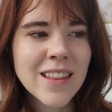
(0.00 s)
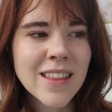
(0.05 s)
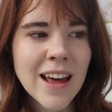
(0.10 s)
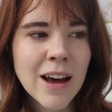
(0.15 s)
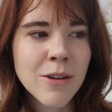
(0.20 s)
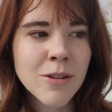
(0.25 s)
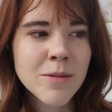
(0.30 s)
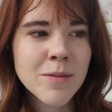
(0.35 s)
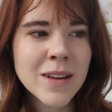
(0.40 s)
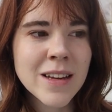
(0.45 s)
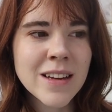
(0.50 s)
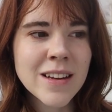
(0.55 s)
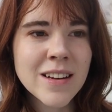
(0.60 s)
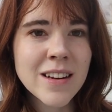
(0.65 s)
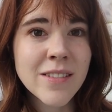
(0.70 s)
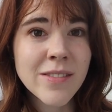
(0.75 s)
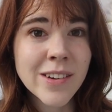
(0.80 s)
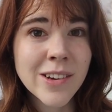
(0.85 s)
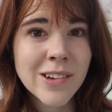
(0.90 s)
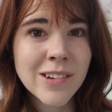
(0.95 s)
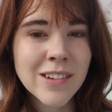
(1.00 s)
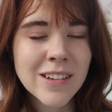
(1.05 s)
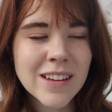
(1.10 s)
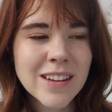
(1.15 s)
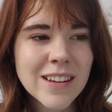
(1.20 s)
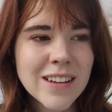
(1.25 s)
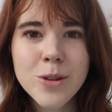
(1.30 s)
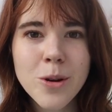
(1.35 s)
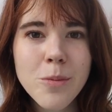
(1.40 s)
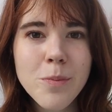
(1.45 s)
That would be difficult.
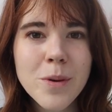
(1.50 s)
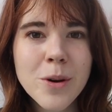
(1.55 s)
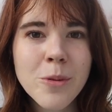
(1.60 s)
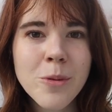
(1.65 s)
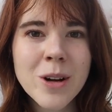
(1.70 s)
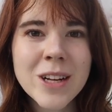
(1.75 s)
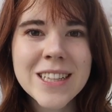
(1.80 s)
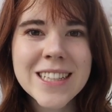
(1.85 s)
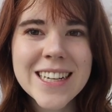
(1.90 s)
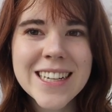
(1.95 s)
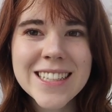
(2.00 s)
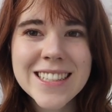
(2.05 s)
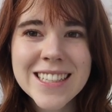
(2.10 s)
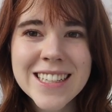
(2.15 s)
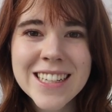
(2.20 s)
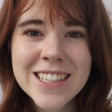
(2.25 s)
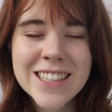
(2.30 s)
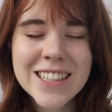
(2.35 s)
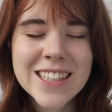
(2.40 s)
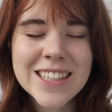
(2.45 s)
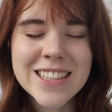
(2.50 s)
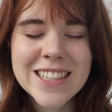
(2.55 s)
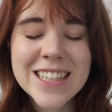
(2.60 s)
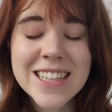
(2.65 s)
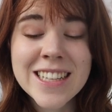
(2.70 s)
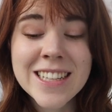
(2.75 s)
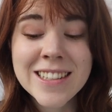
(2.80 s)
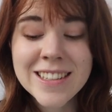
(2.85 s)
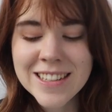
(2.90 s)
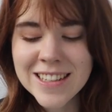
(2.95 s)
The TOPIK 1 test that I took is
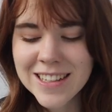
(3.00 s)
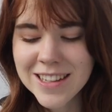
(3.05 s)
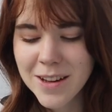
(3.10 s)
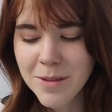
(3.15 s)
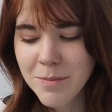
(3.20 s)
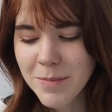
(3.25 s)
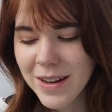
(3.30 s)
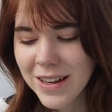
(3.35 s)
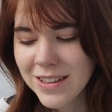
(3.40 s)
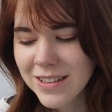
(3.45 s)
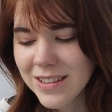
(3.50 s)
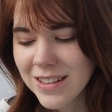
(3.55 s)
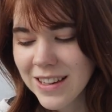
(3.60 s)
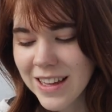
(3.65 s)
easy compared,